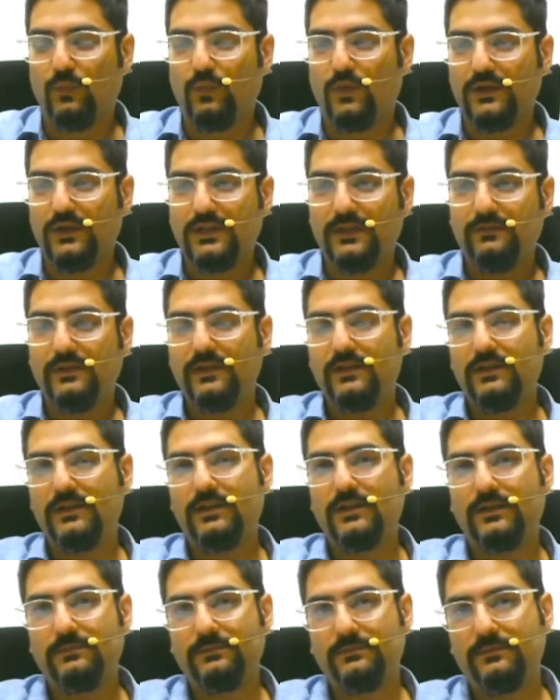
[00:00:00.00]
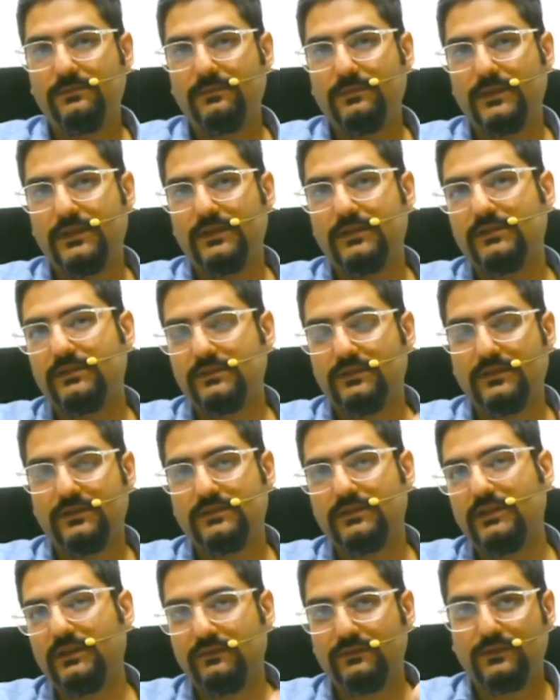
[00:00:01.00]
Whatever income players
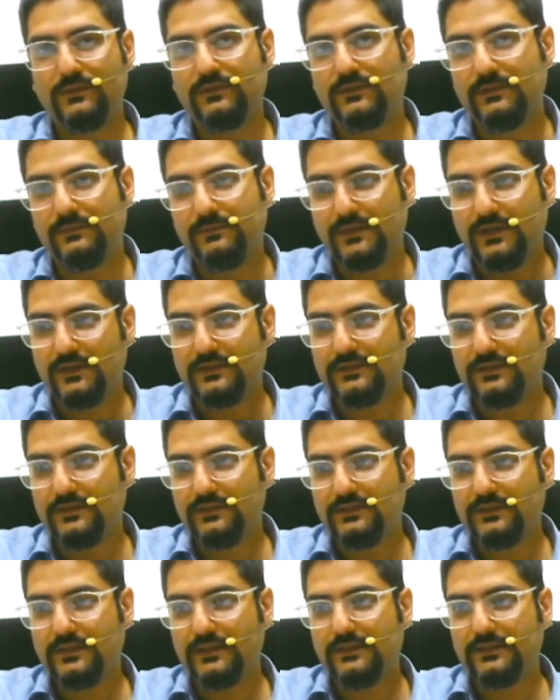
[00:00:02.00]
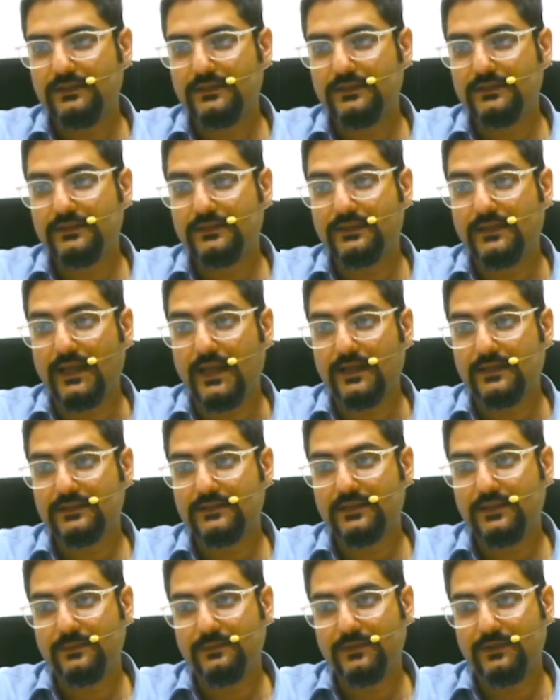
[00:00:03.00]
receive through the matches is
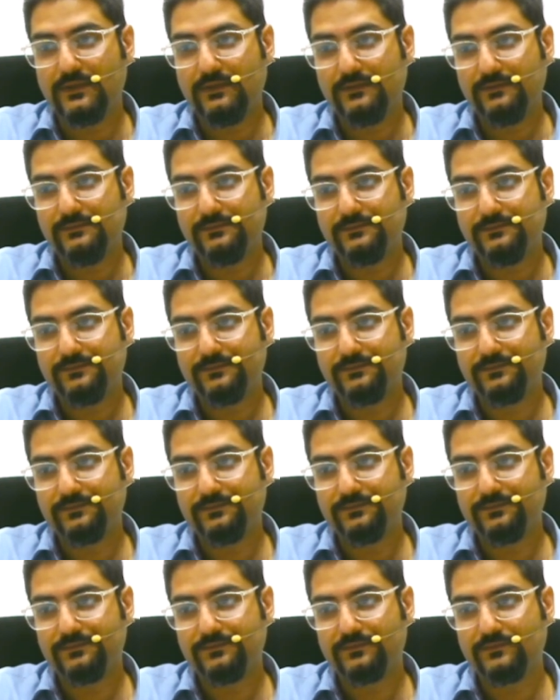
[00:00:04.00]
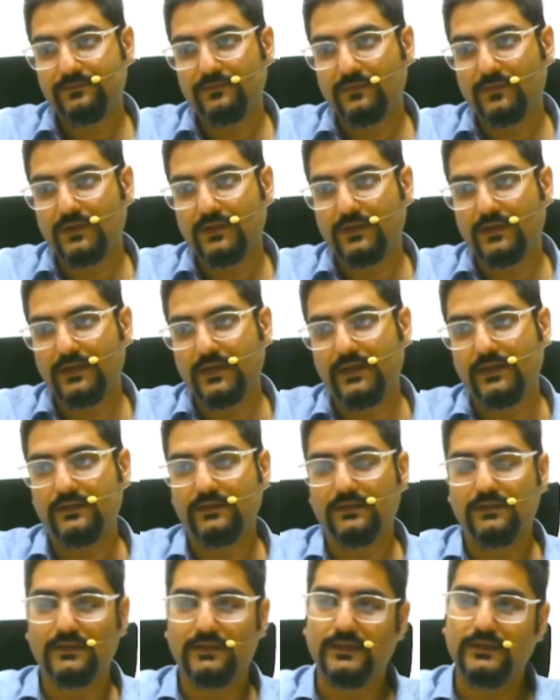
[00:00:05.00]
taxable right,
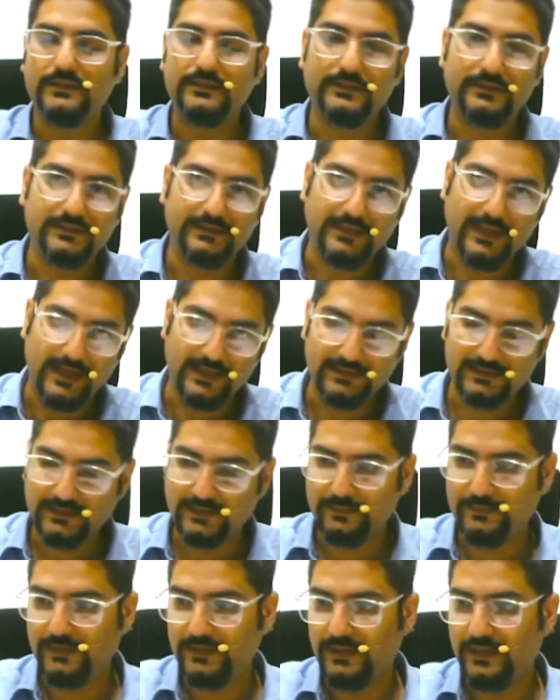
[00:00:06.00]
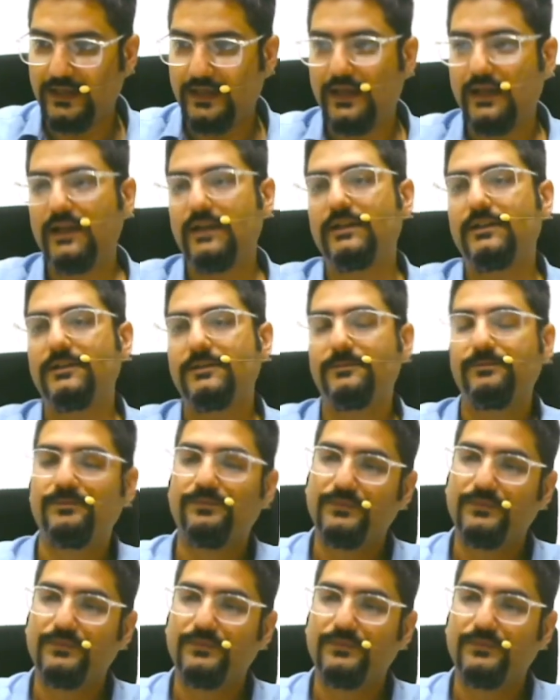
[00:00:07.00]
is taxable, and